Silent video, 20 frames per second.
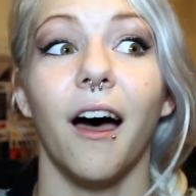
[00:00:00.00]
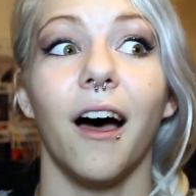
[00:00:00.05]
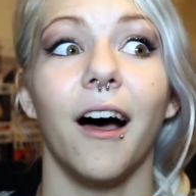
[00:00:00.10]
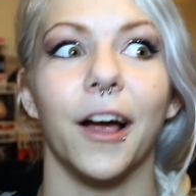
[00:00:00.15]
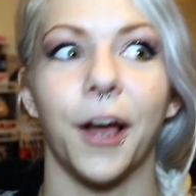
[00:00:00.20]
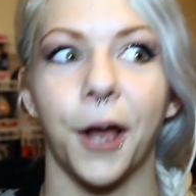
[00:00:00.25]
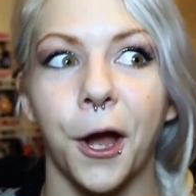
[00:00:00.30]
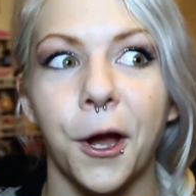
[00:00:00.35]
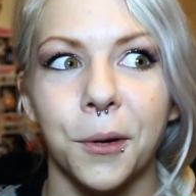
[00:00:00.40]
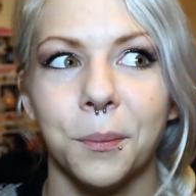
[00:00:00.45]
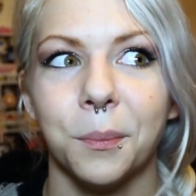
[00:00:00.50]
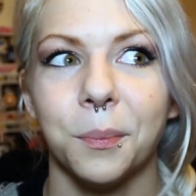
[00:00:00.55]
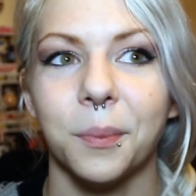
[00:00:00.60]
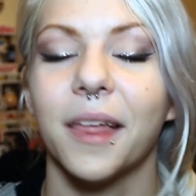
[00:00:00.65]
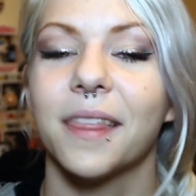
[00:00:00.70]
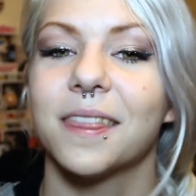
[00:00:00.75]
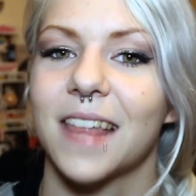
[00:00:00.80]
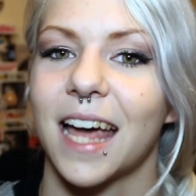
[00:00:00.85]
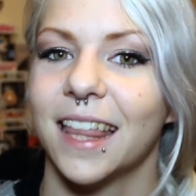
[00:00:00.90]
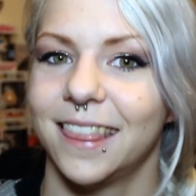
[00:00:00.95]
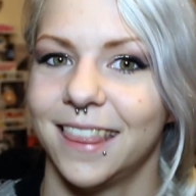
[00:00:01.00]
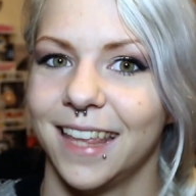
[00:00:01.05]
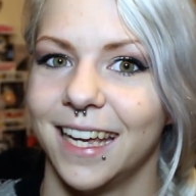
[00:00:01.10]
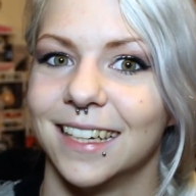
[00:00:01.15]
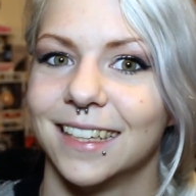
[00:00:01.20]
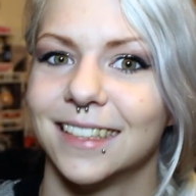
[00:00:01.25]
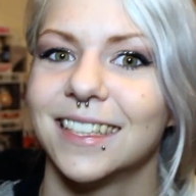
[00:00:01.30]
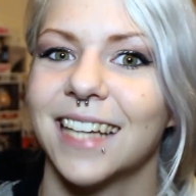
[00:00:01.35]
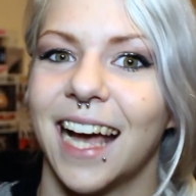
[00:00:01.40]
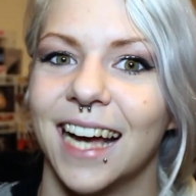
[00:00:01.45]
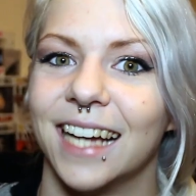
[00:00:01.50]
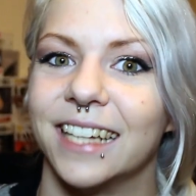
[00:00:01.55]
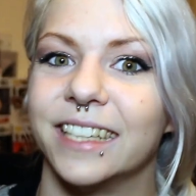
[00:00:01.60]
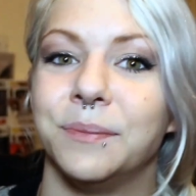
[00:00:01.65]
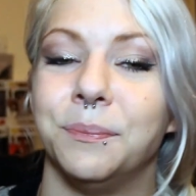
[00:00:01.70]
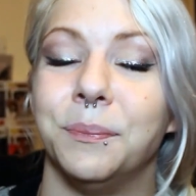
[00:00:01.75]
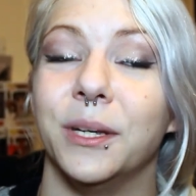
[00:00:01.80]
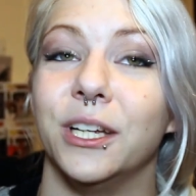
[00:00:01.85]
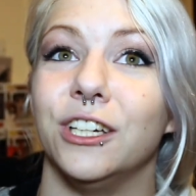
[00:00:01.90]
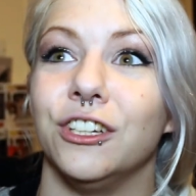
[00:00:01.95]
I hope that this
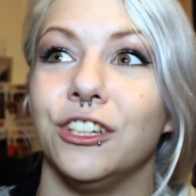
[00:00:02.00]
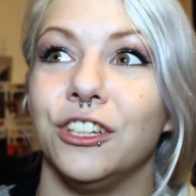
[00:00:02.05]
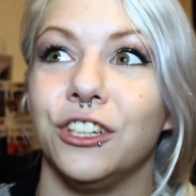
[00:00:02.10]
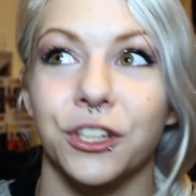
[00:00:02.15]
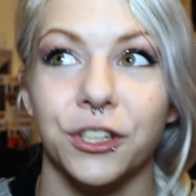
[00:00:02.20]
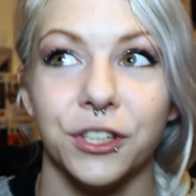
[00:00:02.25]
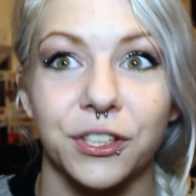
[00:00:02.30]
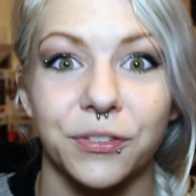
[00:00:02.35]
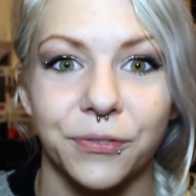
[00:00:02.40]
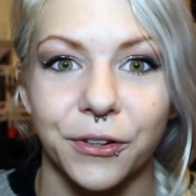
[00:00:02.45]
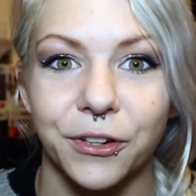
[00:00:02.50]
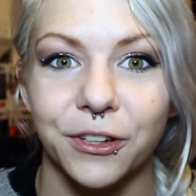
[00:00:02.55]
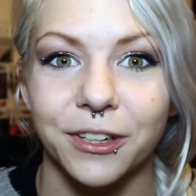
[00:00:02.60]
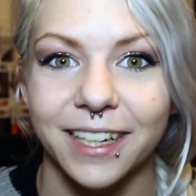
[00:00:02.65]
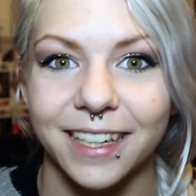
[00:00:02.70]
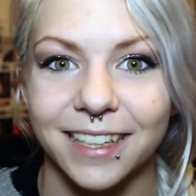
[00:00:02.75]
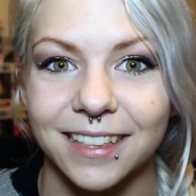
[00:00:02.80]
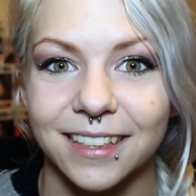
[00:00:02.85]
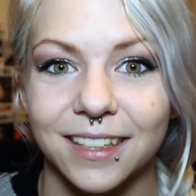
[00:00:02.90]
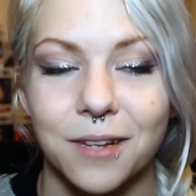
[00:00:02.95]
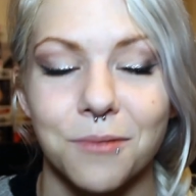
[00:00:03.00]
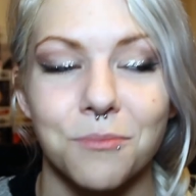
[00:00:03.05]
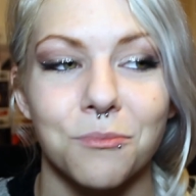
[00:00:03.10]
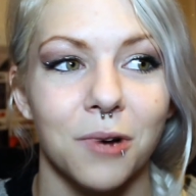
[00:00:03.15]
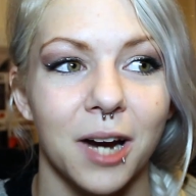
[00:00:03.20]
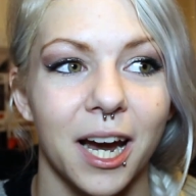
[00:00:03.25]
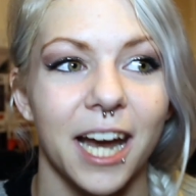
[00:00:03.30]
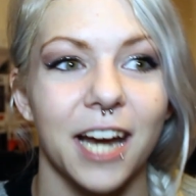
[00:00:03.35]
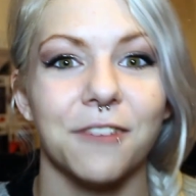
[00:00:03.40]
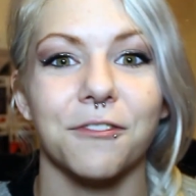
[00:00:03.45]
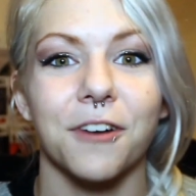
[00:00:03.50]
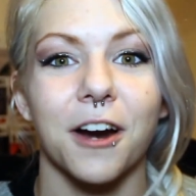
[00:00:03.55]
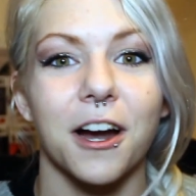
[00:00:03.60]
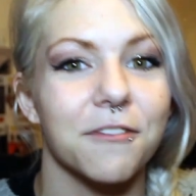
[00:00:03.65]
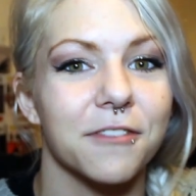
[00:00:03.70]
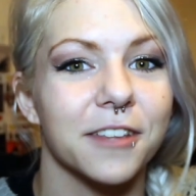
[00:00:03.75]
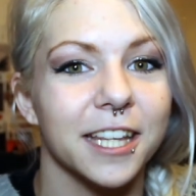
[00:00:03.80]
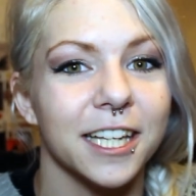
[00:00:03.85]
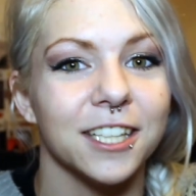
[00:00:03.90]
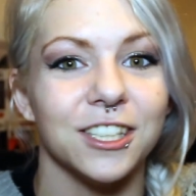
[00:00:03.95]
has been useful in some way,
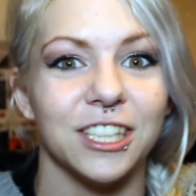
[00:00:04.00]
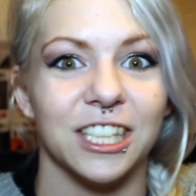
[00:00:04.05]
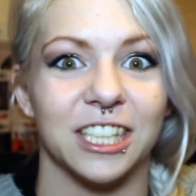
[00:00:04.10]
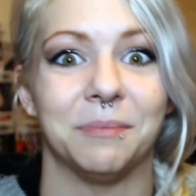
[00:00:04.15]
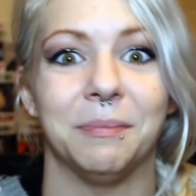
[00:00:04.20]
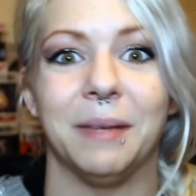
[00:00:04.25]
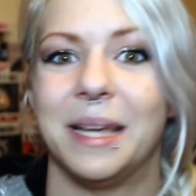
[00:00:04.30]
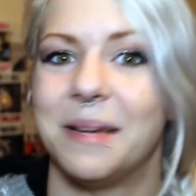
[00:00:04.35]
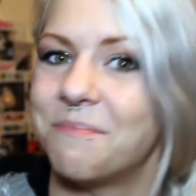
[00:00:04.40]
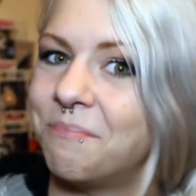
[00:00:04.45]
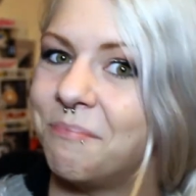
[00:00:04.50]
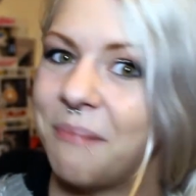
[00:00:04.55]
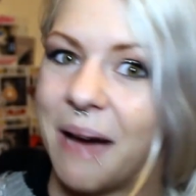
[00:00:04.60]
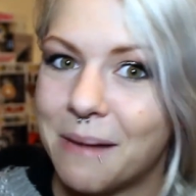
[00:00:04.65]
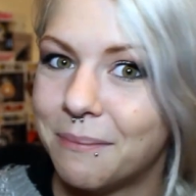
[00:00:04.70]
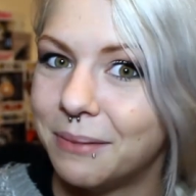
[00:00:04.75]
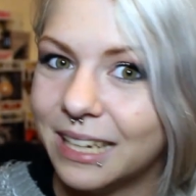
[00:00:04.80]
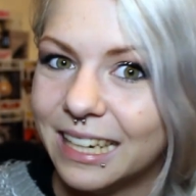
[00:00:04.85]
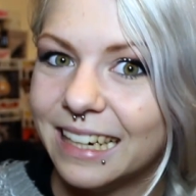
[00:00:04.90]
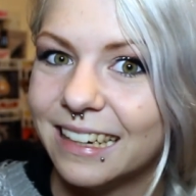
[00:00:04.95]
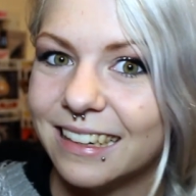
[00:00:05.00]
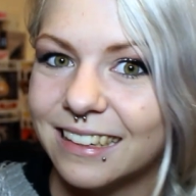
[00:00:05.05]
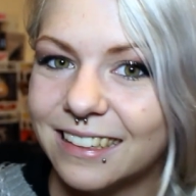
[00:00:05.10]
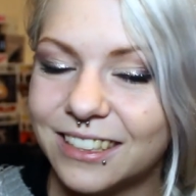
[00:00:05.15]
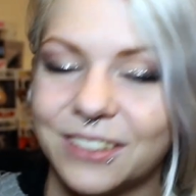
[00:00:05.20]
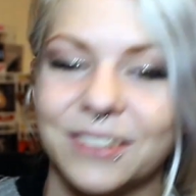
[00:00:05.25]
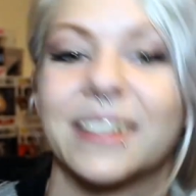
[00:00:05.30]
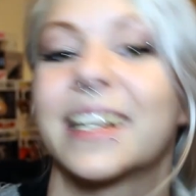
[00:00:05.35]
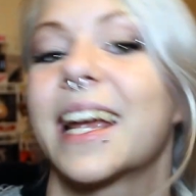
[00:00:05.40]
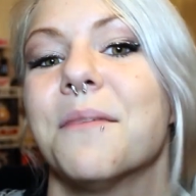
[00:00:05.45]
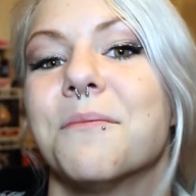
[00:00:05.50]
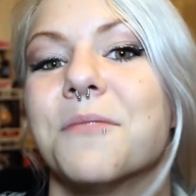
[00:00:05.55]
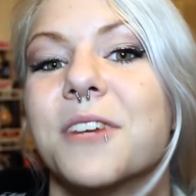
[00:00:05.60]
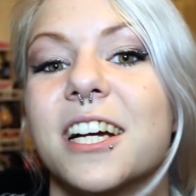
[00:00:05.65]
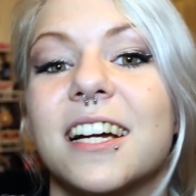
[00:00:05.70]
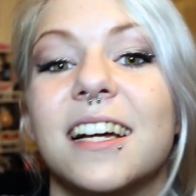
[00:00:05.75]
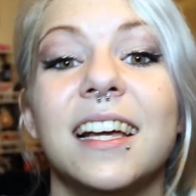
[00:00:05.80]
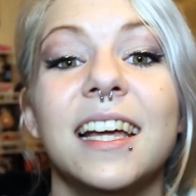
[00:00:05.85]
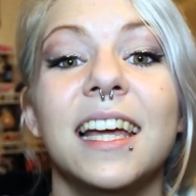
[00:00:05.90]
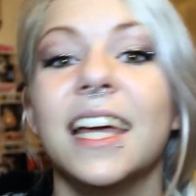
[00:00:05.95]
rather than just me babbling to a
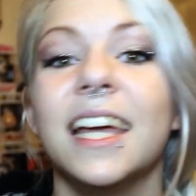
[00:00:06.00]
camera.